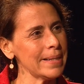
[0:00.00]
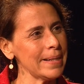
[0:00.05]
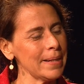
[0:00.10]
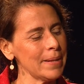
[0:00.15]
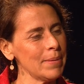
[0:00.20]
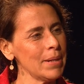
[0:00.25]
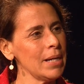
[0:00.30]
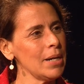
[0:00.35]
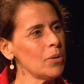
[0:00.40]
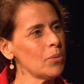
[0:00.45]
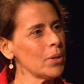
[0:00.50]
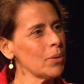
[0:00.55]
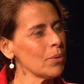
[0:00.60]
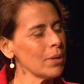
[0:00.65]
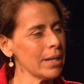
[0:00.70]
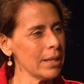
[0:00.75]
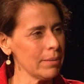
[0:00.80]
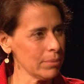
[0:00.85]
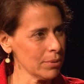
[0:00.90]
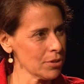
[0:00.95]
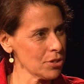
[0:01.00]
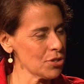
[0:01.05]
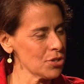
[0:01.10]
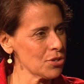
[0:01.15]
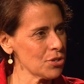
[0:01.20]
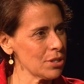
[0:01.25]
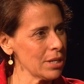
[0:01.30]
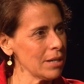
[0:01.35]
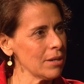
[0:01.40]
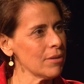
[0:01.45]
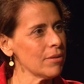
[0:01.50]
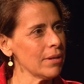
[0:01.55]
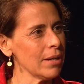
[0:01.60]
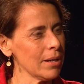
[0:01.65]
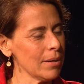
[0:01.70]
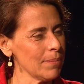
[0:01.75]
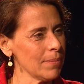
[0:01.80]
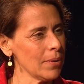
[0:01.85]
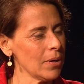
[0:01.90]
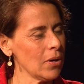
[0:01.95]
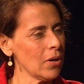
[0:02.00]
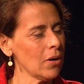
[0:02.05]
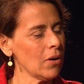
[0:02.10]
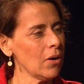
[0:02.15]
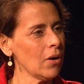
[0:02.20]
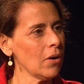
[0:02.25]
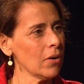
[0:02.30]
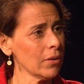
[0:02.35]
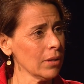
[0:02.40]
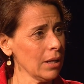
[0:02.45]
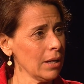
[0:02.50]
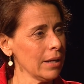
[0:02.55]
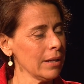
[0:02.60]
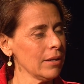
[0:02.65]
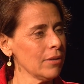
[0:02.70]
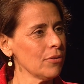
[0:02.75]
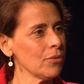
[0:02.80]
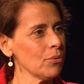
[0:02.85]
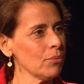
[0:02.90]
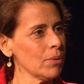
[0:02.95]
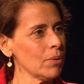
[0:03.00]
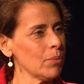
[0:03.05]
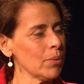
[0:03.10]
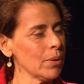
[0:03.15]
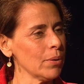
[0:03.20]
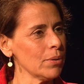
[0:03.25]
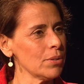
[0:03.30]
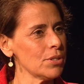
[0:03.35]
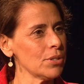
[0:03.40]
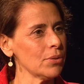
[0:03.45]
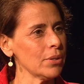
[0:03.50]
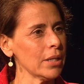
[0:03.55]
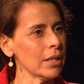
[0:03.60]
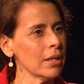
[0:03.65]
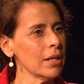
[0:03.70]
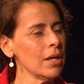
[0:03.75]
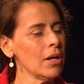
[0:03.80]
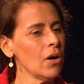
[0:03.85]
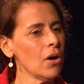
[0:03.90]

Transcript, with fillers: and we were able to share them online and through what we were doing.